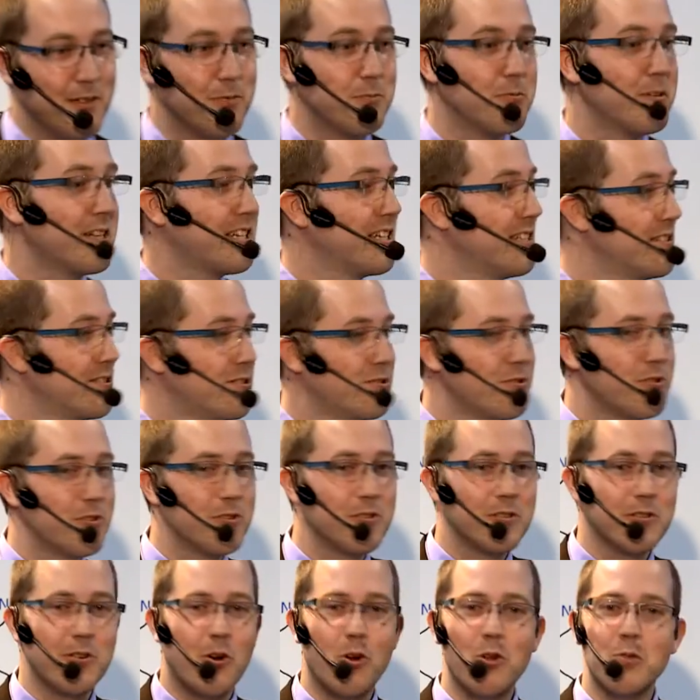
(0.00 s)
We can
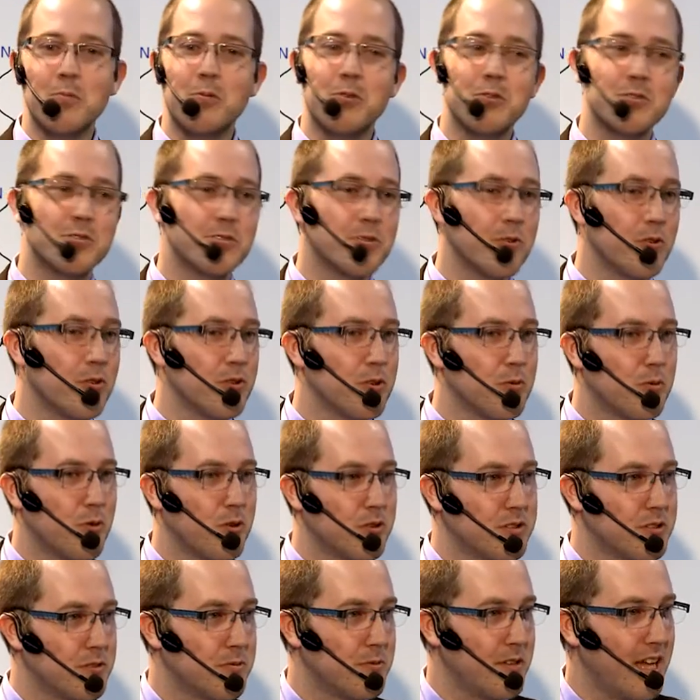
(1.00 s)
turn almost all the
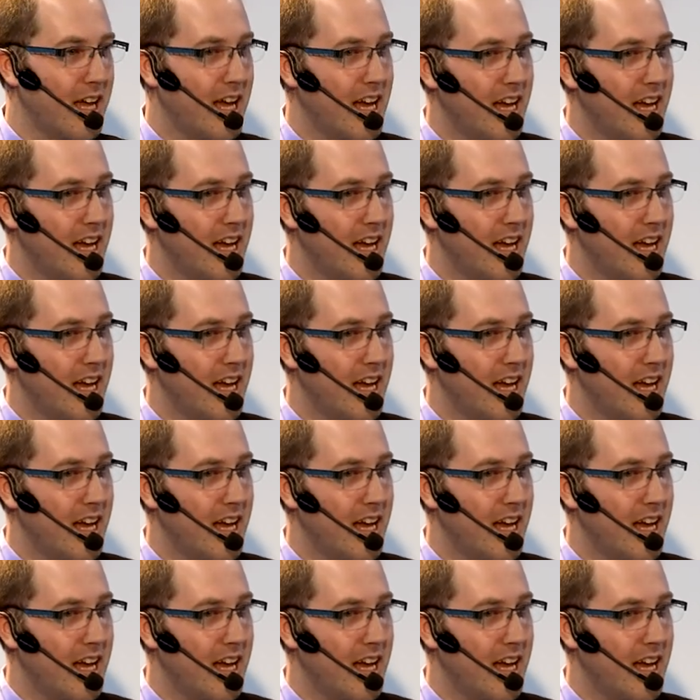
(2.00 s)
water we